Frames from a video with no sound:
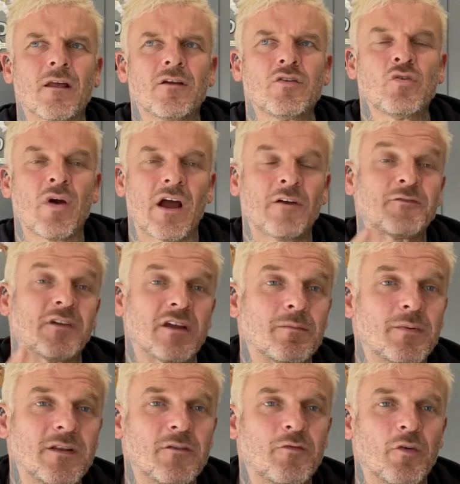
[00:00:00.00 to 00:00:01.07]
You have to
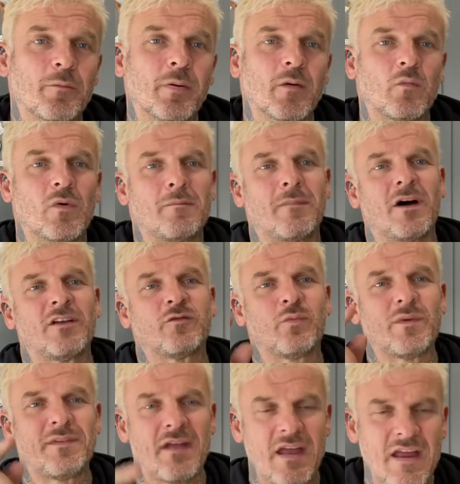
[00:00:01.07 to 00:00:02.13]
complete the 4.1 miles
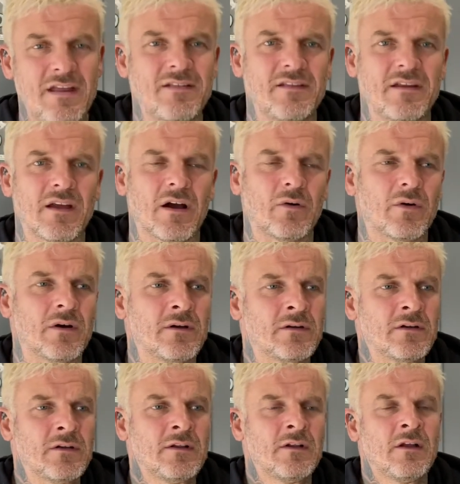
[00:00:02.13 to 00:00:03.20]
within the hour,
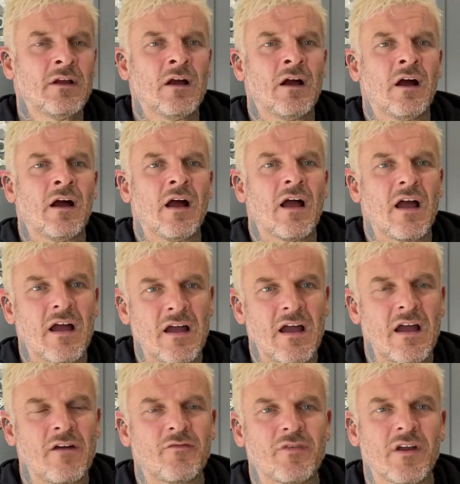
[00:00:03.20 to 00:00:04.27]

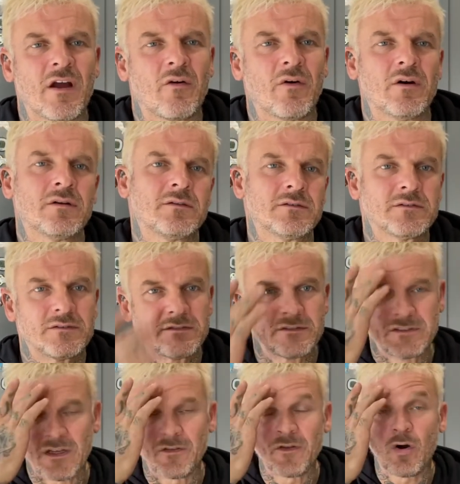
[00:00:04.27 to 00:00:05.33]
every hour.
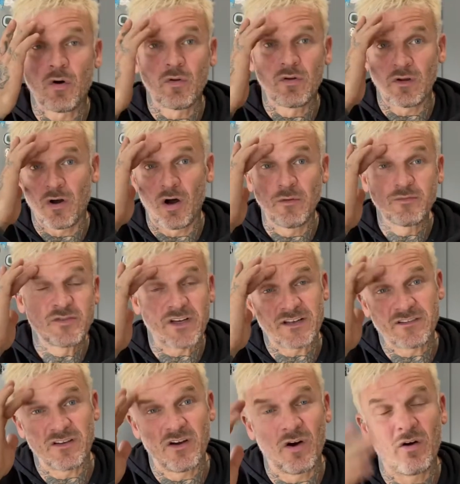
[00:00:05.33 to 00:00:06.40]
Now, the whole
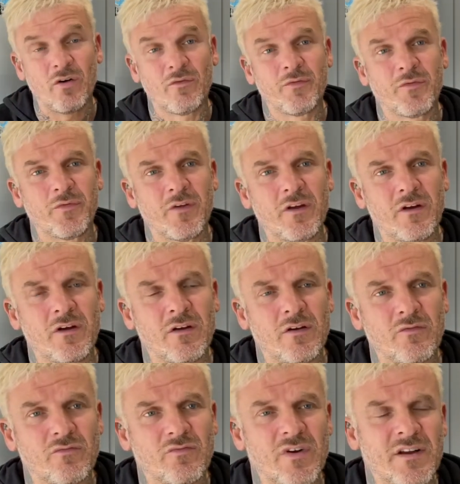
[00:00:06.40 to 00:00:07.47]
object of
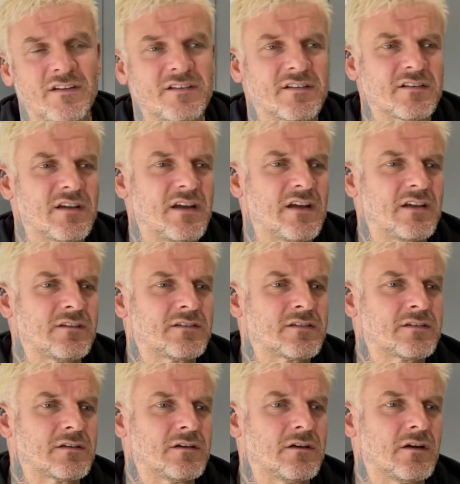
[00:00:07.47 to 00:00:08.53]
the race
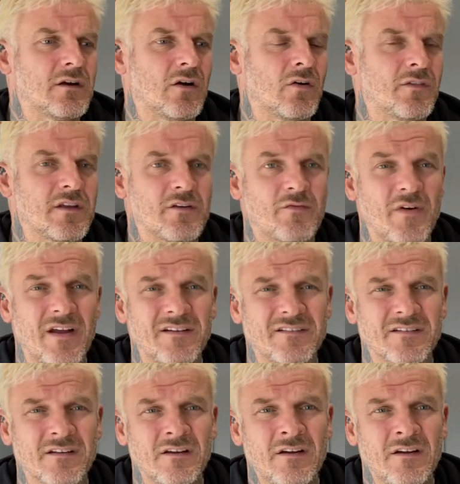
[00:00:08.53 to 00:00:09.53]
is, or the event,